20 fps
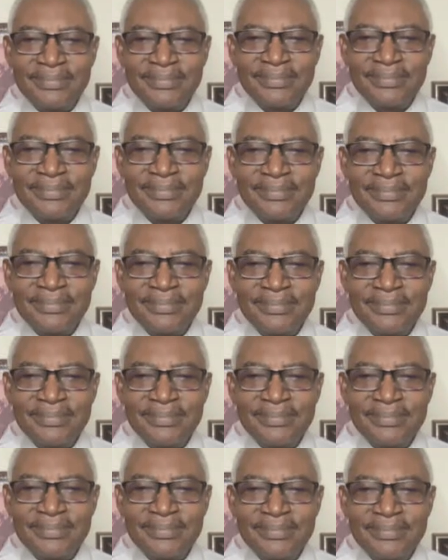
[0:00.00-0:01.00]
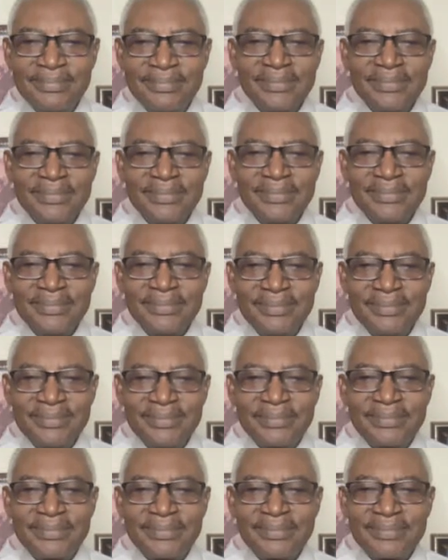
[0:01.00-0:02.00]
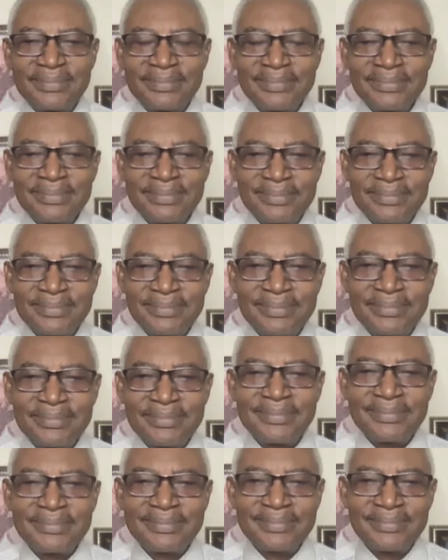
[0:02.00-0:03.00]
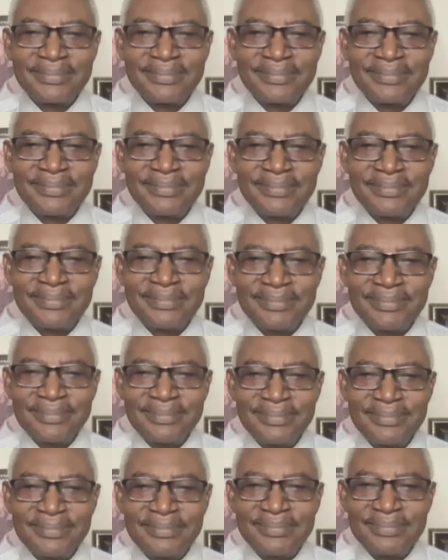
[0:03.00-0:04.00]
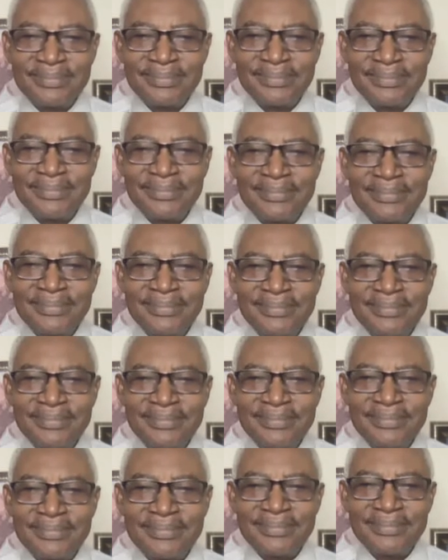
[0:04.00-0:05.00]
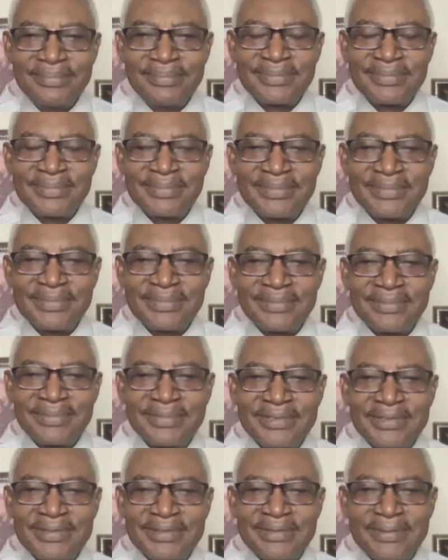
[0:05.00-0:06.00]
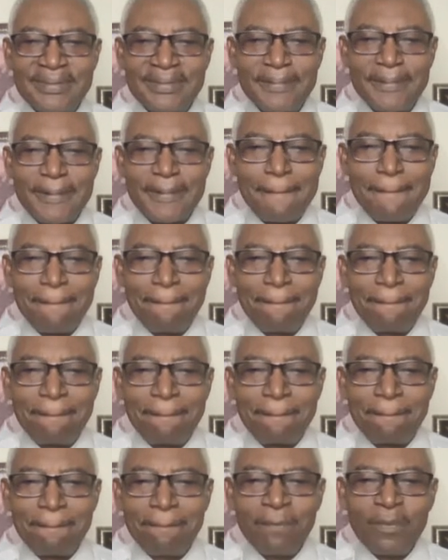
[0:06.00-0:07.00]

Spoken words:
(not speaking)